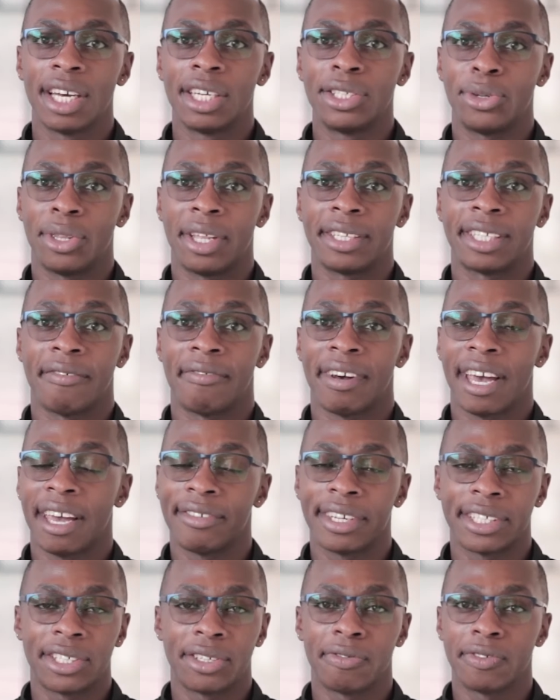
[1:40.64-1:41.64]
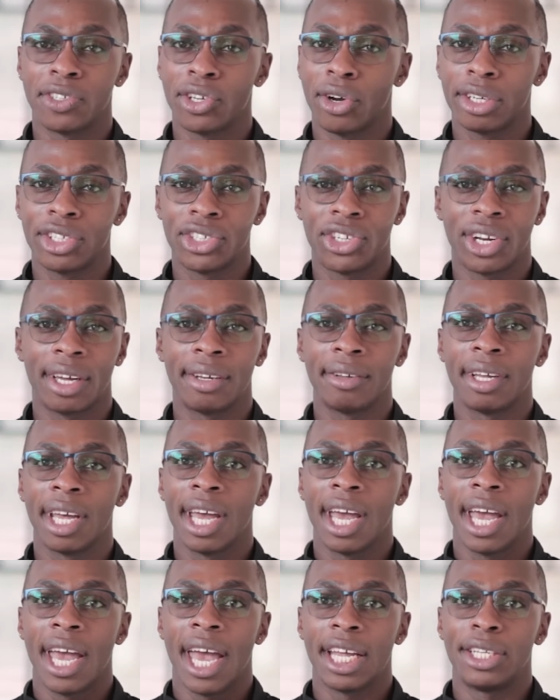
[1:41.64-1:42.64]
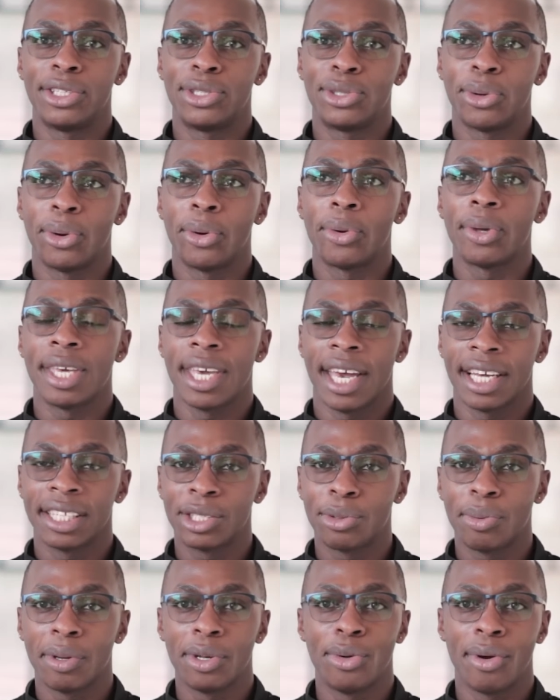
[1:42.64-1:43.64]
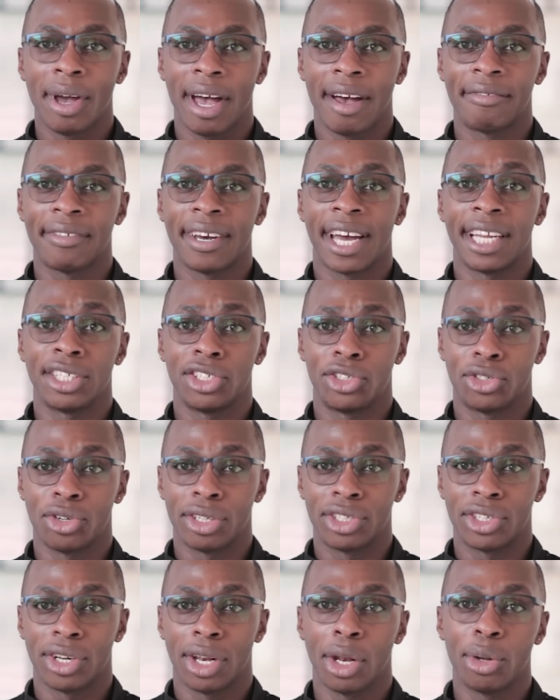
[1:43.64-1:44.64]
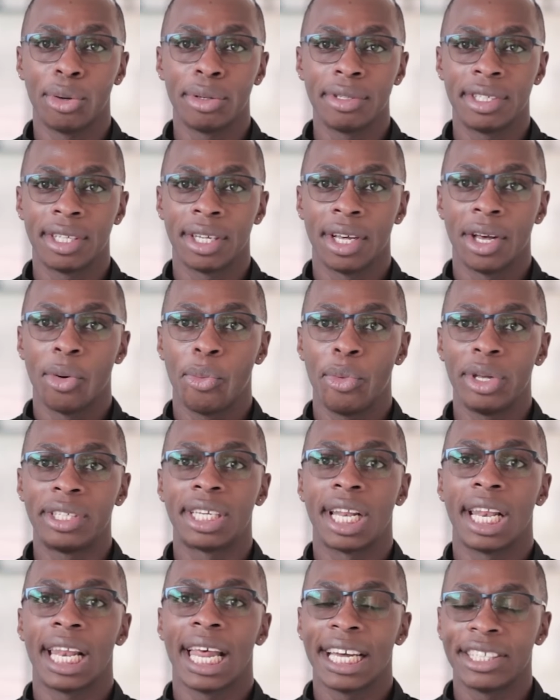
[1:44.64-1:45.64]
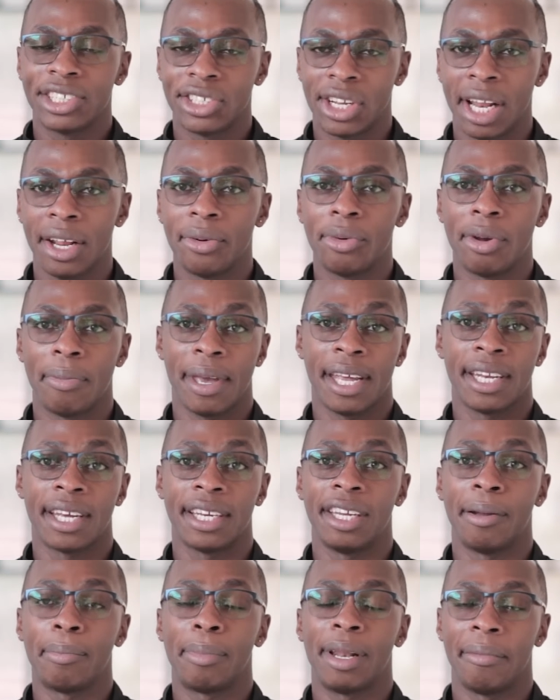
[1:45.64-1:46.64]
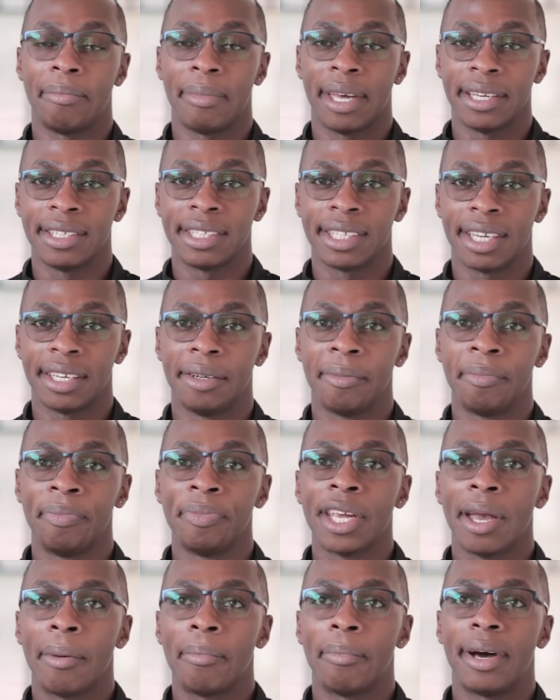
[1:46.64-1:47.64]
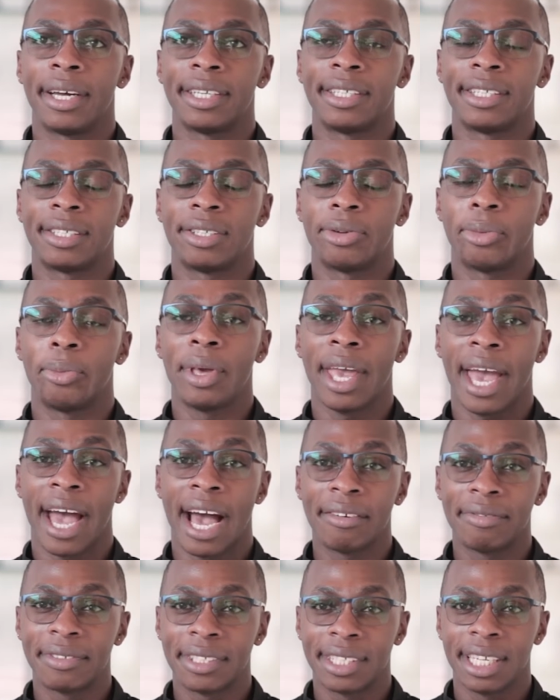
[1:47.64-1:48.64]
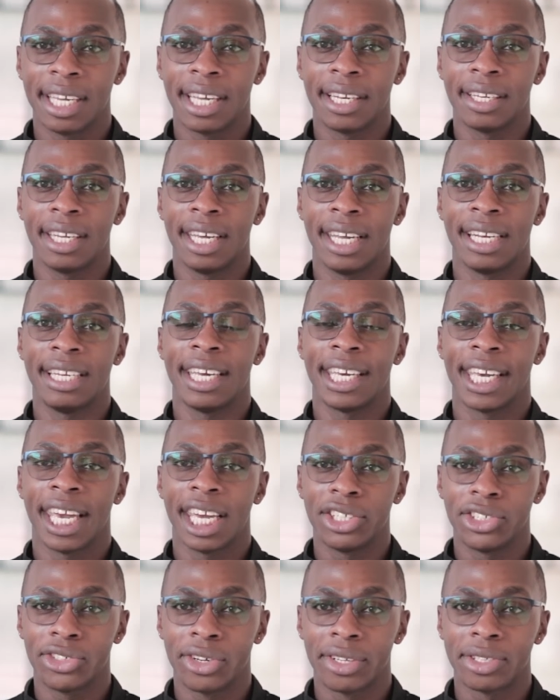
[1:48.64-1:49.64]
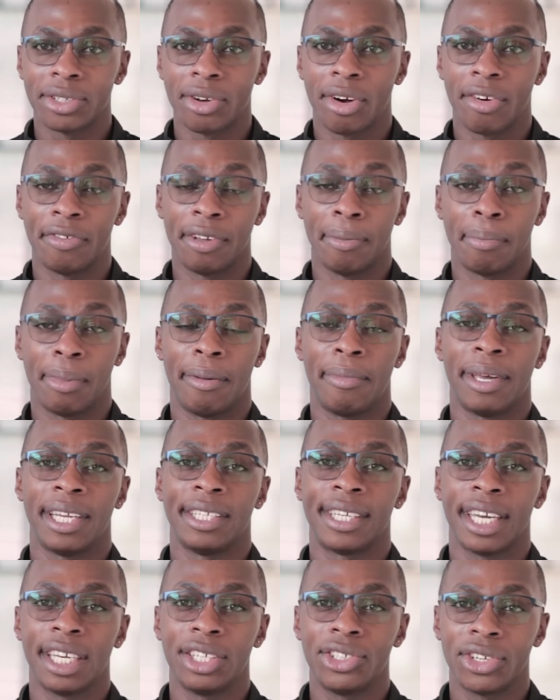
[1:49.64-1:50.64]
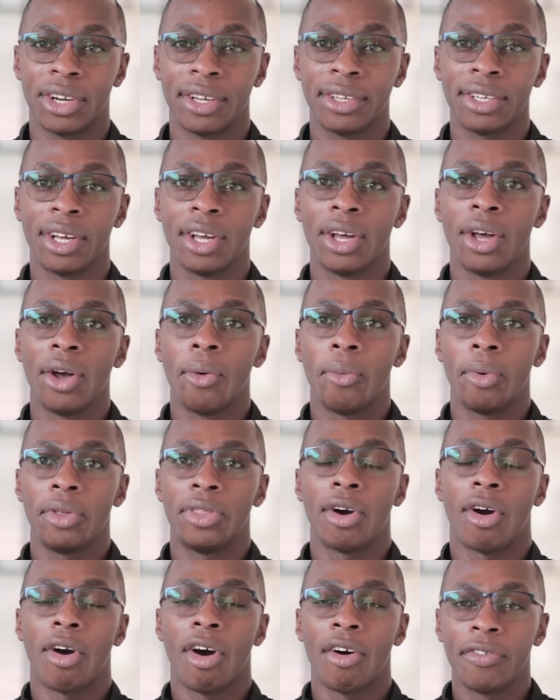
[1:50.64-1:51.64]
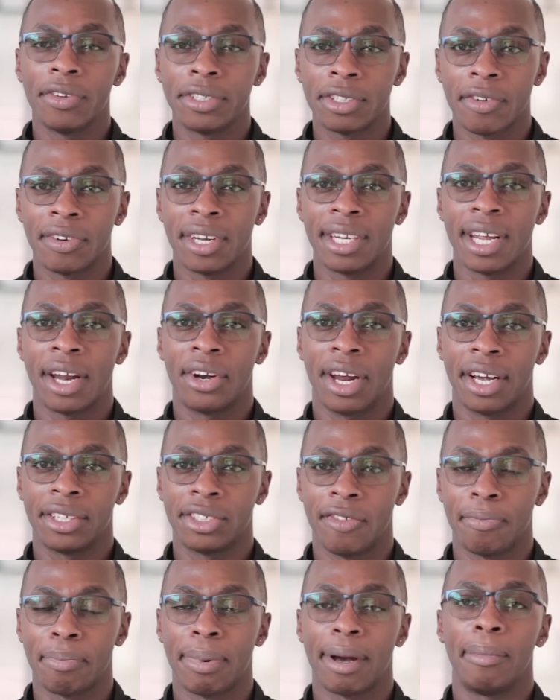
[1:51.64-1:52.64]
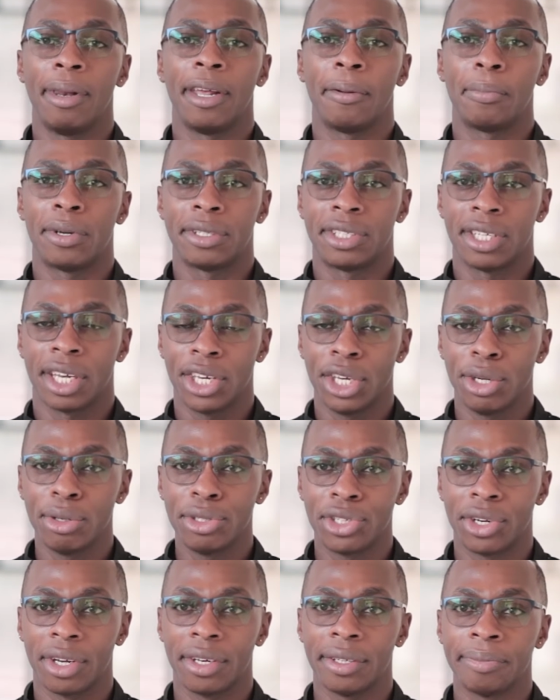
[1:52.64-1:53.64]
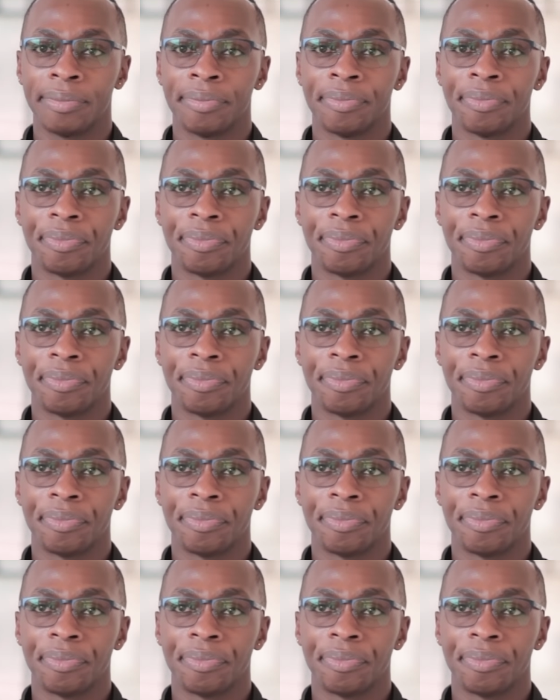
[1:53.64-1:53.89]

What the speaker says: to the survivors of torture. And so, yes, we do have anti-torture laws, which largely remain unimplemented. But we have seen indications of implementation, with the Office of the Director of Public Prosecution